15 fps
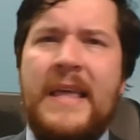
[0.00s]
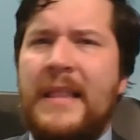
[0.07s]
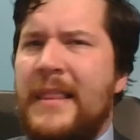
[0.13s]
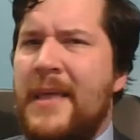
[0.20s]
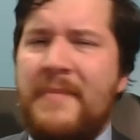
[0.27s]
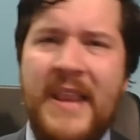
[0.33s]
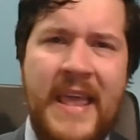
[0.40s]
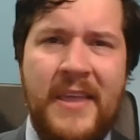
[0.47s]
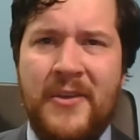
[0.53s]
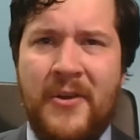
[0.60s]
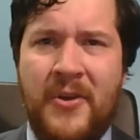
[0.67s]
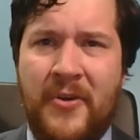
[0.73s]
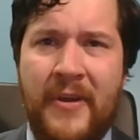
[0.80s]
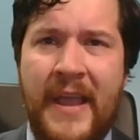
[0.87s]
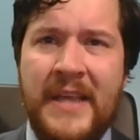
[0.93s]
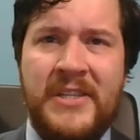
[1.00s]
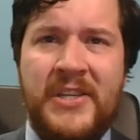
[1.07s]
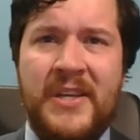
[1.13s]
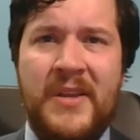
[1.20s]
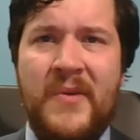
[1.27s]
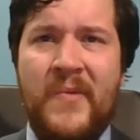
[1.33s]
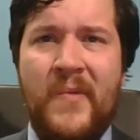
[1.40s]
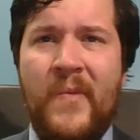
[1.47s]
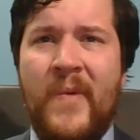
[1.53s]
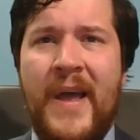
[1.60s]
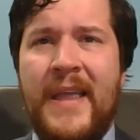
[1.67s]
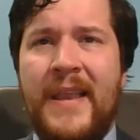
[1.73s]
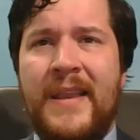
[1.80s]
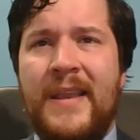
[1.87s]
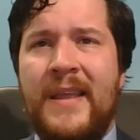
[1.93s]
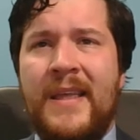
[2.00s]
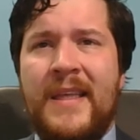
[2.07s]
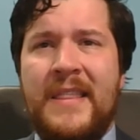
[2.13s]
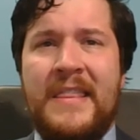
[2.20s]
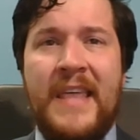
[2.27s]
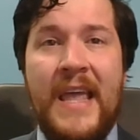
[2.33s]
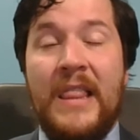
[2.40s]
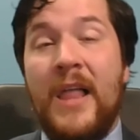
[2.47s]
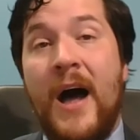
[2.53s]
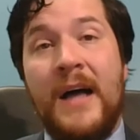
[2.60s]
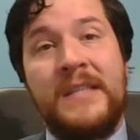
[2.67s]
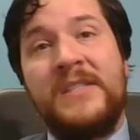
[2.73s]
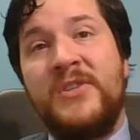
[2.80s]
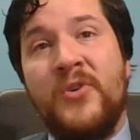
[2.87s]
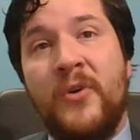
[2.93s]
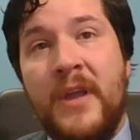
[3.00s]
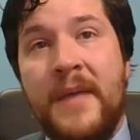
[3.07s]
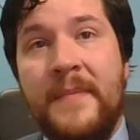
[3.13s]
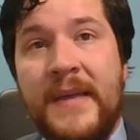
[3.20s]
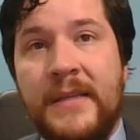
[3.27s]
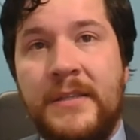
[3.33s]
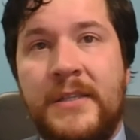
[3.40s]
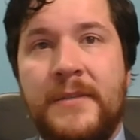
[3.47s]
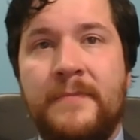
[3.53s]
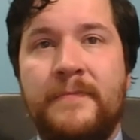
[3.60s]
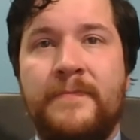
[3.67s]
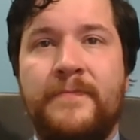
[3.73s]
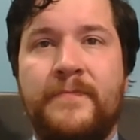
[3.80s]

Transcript: eliminate your creation when they lost your image.